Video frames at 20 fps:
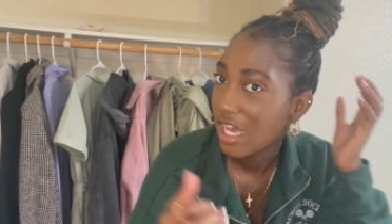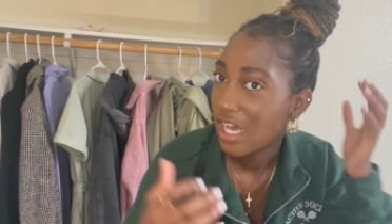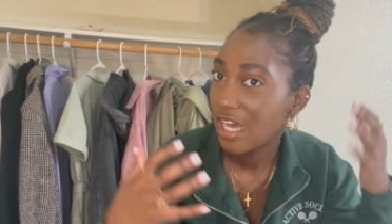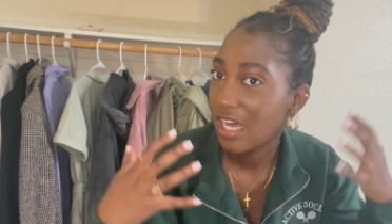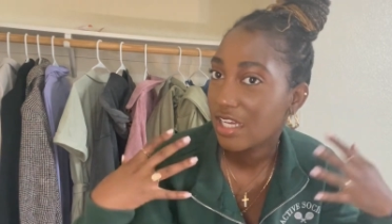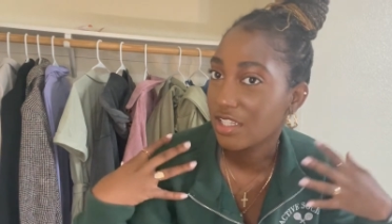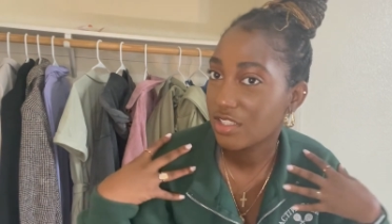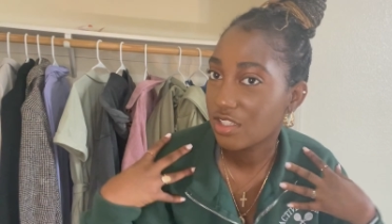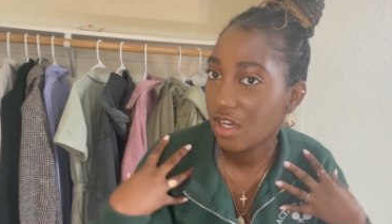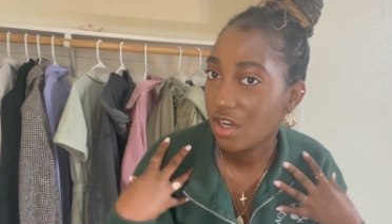
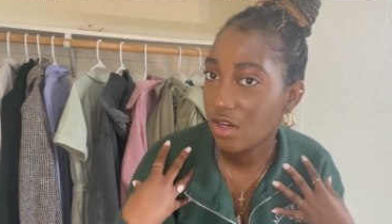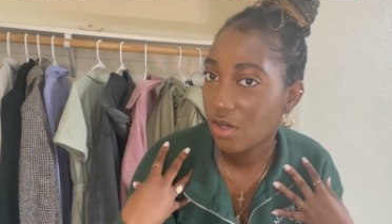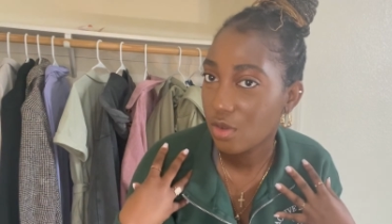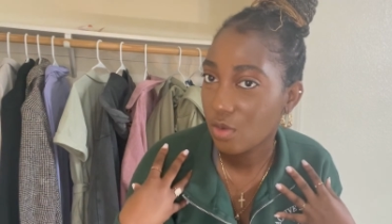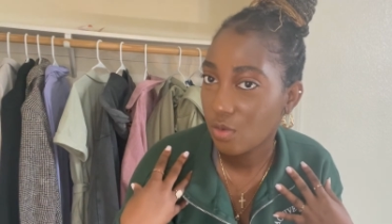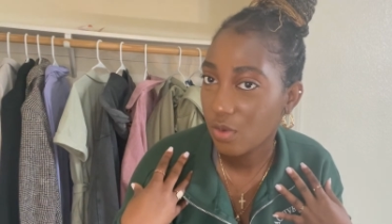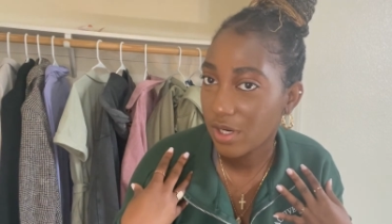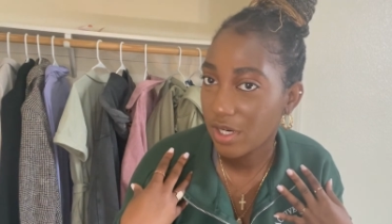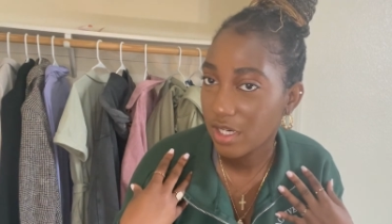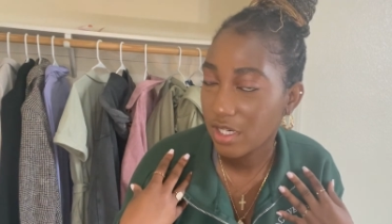I saw her
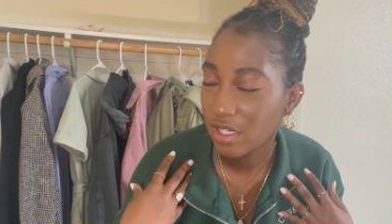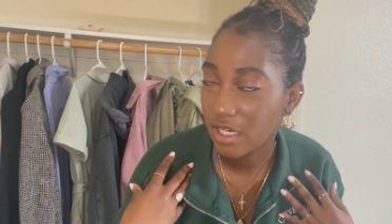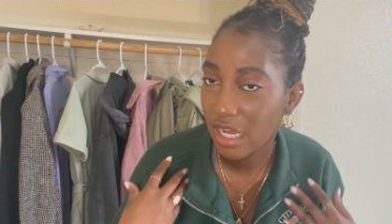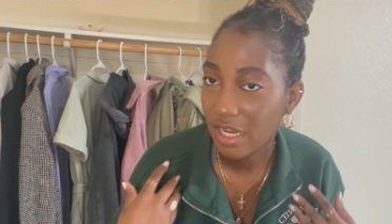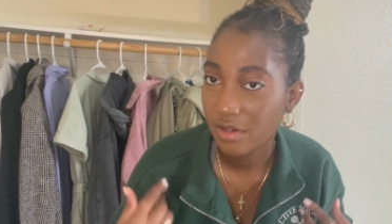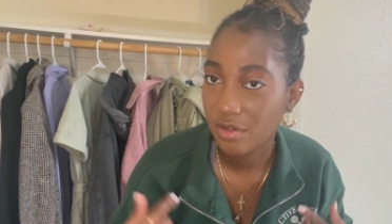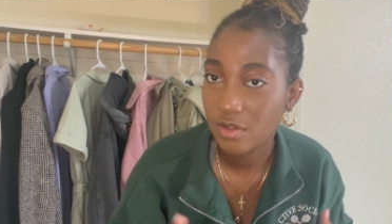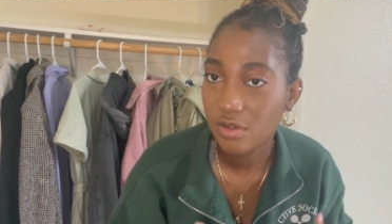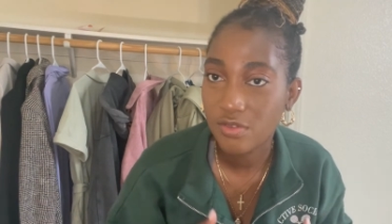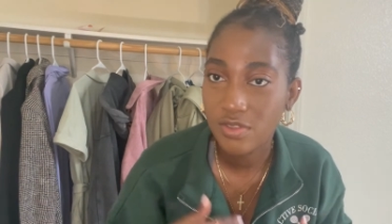wear, I
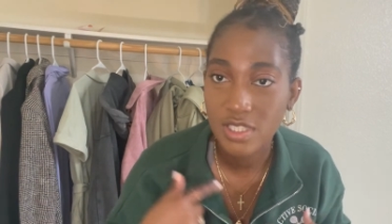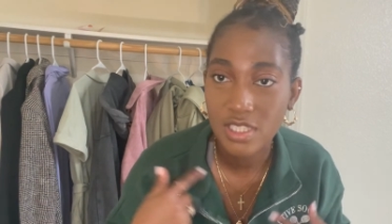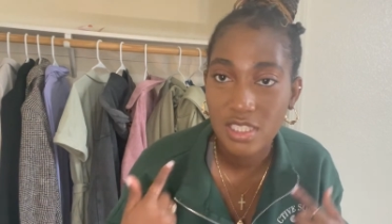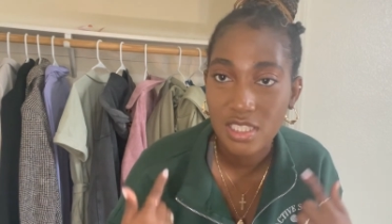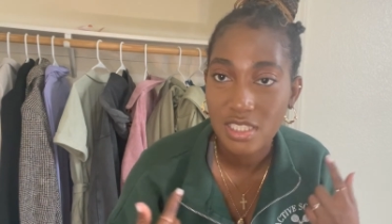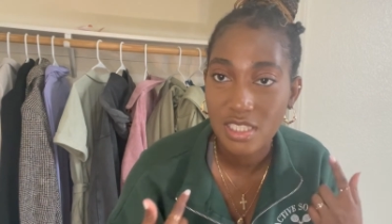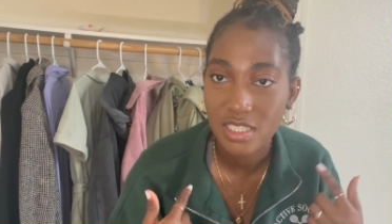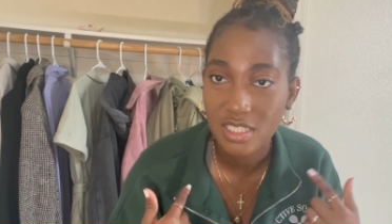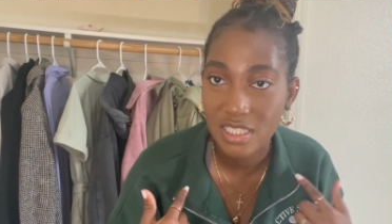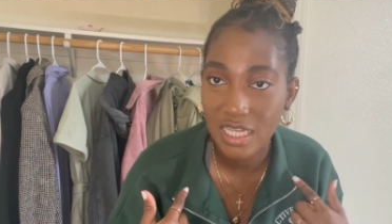don't know if it's
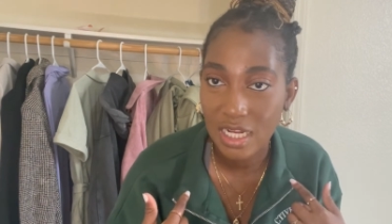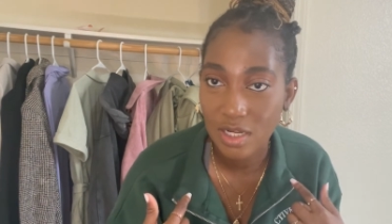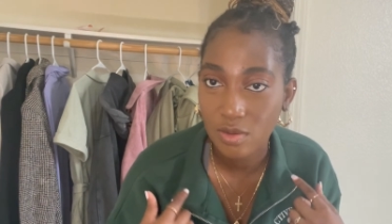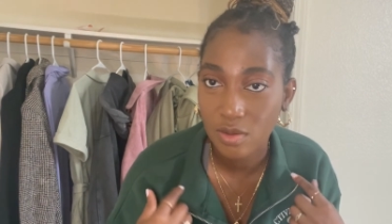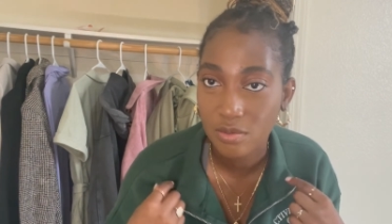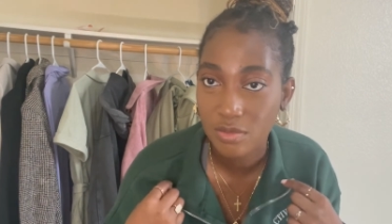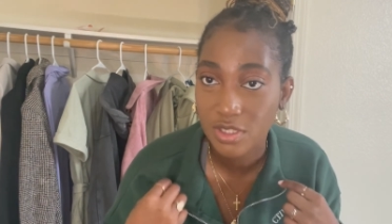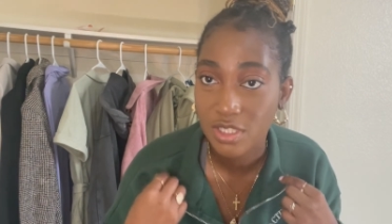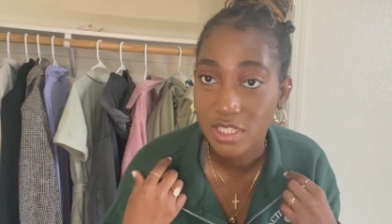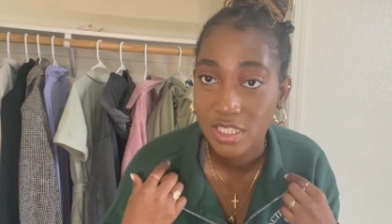this exact
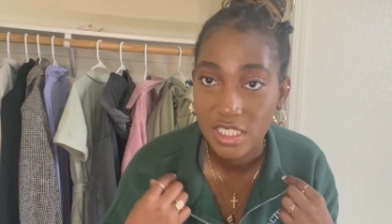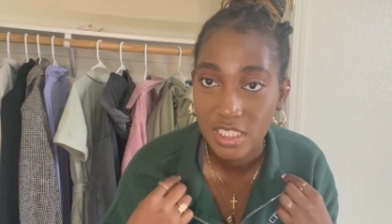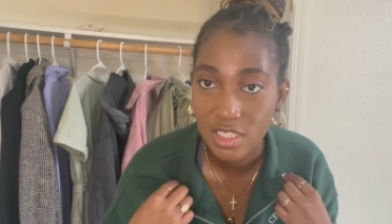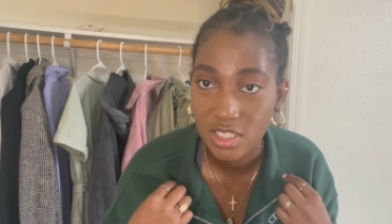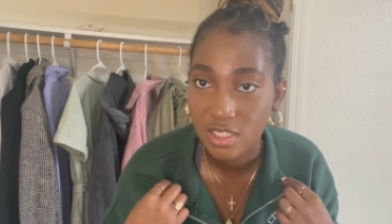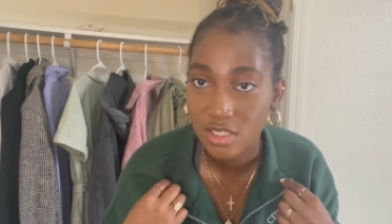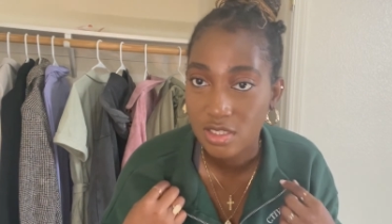one, but this